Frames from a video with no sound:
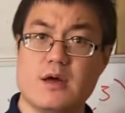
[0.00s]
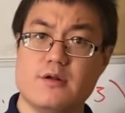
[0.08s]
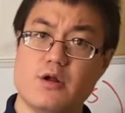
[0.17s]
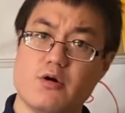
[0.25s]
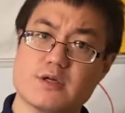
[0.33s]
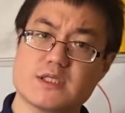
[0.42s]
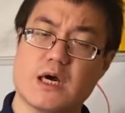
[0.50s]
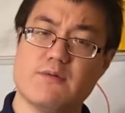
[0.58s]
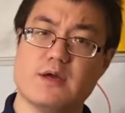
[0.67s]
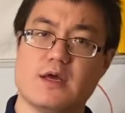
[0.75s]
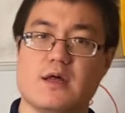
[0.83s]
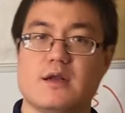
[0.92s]
Notice that
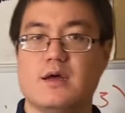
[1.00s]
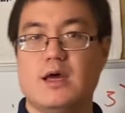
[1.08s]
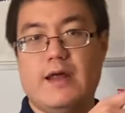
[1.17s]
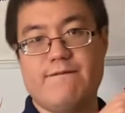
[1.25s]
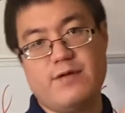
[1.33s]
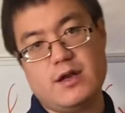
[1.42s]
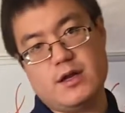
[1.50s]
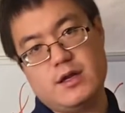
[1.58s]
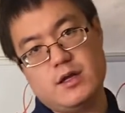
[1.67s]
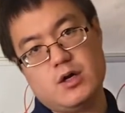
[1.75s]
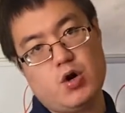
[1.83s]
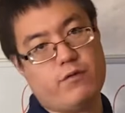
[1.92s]
we get
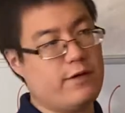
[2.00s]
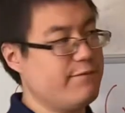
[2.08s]
infinity over